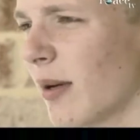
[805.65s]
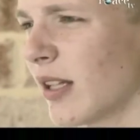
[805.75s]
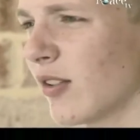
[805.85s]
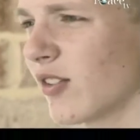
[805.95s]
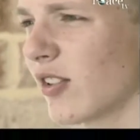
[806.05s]

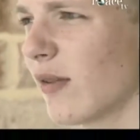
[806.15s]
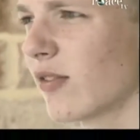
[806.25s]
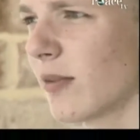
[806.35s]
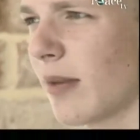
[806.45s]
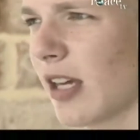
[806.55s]
but it was
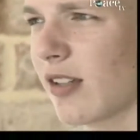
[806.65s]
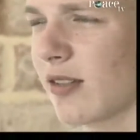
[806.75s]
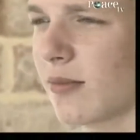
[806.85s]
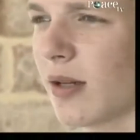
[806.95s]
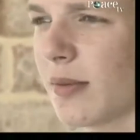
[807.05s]
enough to make
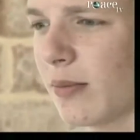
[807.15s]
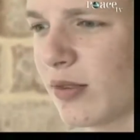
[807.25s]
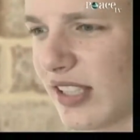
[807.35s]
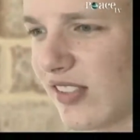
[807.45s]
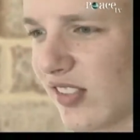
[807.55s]
my mum
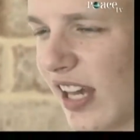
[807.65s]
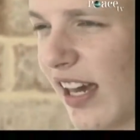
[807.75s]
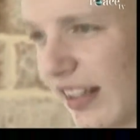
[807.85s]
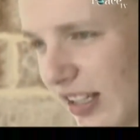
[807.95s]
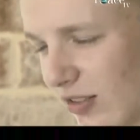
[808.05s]
really
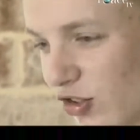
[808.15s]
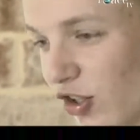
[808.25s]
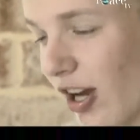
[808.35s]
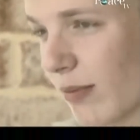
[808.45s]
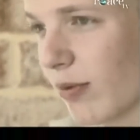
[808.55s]
scared and
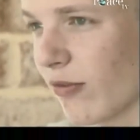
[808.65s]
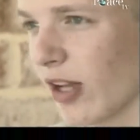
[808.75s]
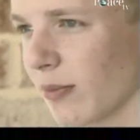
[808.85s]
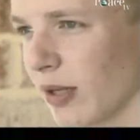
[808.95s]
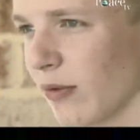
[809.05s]
try and
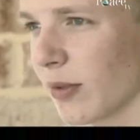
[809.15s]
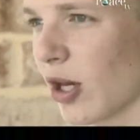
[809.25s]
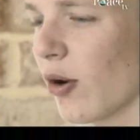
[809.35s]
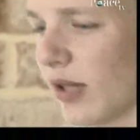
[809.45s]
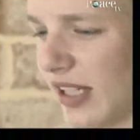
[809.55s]
prevent me from
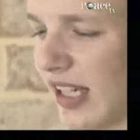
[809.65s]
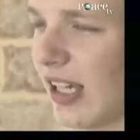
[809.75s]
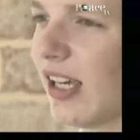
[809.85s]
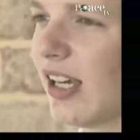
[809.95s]
going